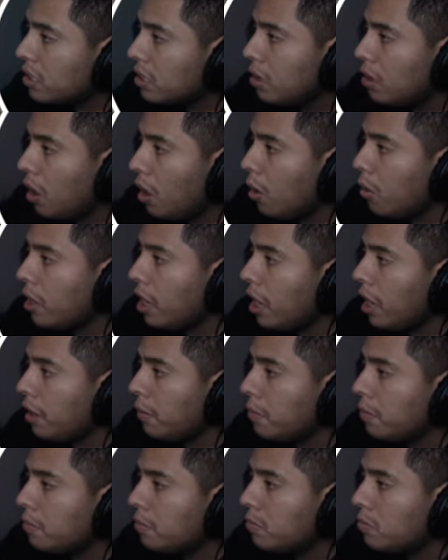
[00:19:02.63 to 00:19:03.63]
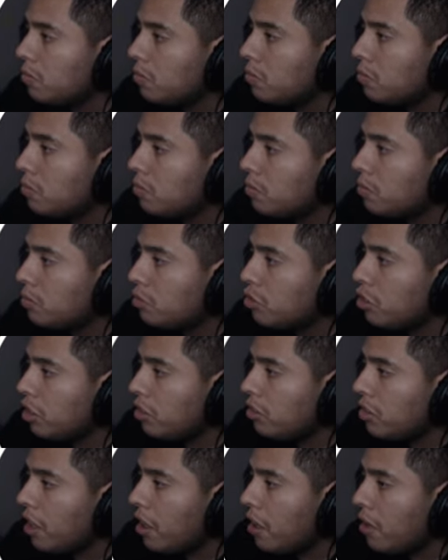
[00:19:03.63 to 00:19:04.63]
Okay.
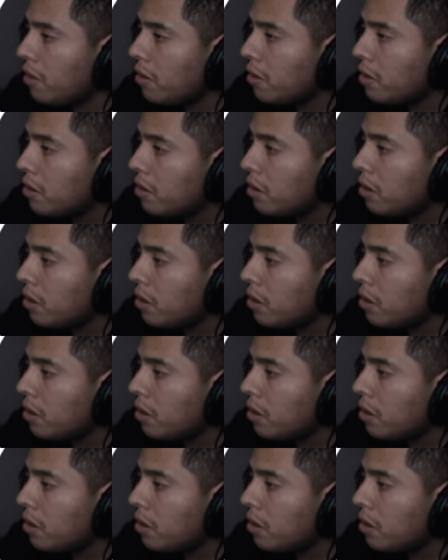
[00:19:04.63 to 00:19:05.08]
She's there.